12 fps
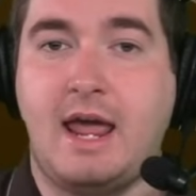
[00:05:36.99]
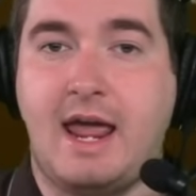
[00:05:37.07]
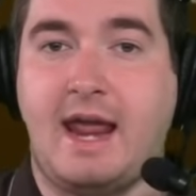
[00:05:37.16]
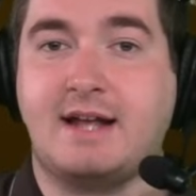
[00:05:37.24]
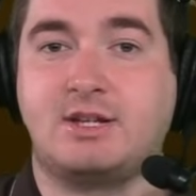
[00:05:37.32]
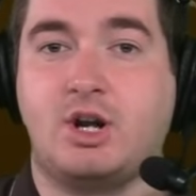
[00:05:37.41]

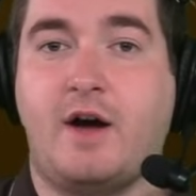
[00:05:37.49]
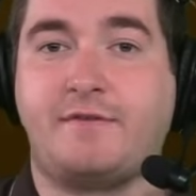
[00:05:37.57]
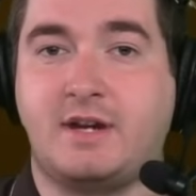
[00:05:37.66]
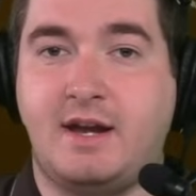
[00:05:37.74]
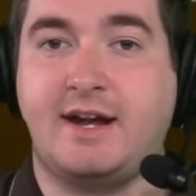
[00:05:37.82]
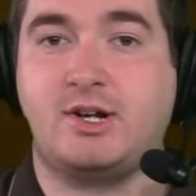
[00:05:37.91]
hands it off
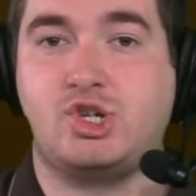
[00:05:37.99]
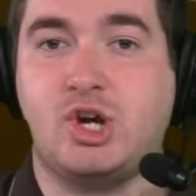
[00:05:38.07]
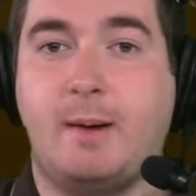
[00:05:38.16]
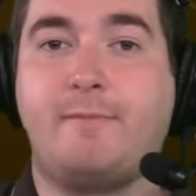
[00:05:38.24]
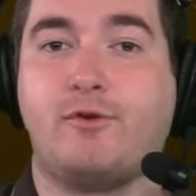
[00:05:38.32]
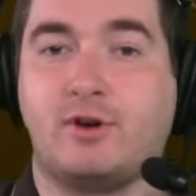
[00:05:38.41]
to Nick
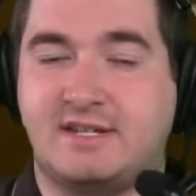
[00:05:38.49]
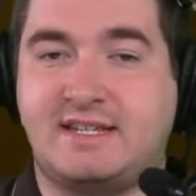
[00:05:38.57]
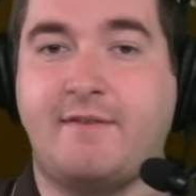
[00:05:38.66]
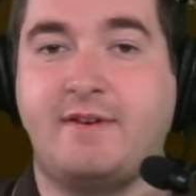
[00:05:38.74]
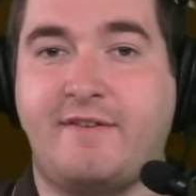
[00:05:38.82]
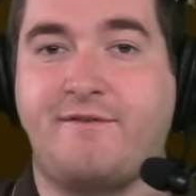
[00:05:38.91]
Chubb for a
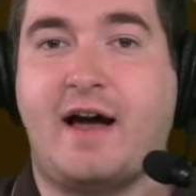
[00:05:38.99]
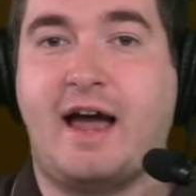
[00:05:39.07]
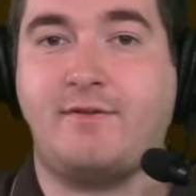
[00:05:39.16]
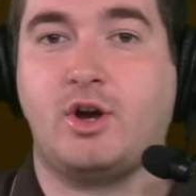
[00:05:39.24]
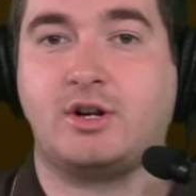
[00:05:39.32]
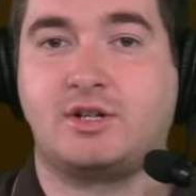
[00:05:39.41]

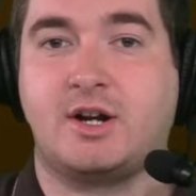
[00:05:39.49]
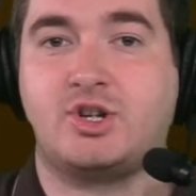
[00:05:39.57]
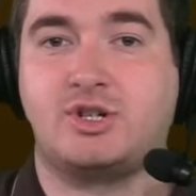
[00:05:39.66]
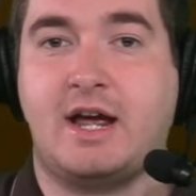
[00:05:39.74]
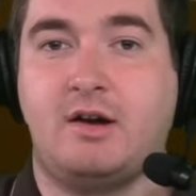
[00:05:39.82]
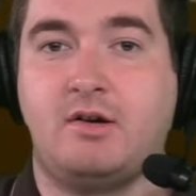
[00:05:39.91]
75-yard
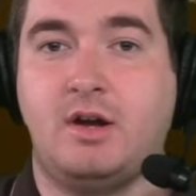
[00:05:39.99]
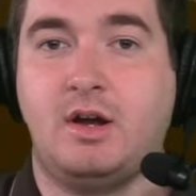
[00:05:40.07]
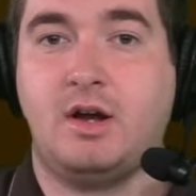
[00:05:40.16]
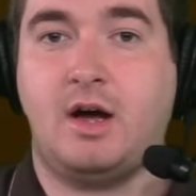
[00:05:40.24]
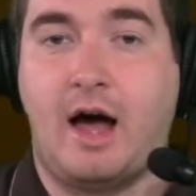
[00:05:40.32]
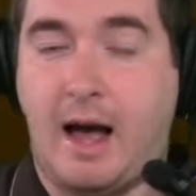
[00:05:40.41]
touchdown,
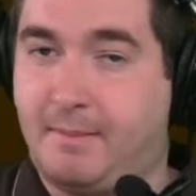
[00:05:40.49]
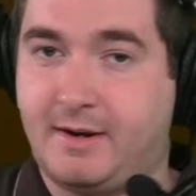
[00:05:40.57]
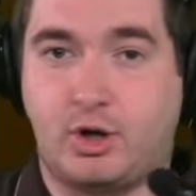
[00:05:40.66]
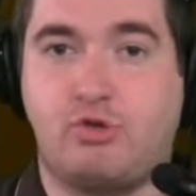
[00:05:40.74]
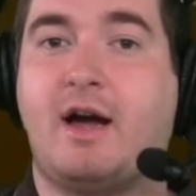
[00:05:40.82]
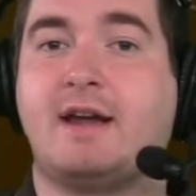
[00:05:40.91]
I'm going
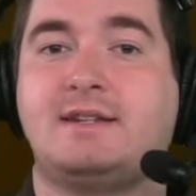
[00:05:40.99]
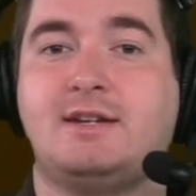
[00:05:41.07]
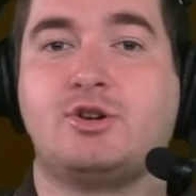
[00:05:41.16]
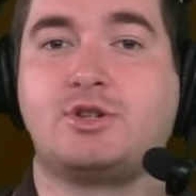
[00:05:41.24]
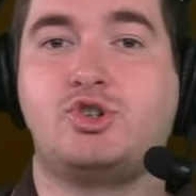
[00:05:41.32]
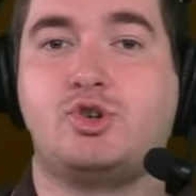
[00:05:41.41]
to cry
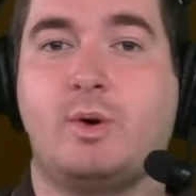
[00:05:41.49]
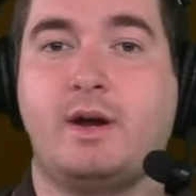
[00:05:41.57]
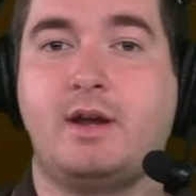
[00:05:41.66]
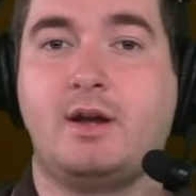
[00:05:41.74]
tears of joy.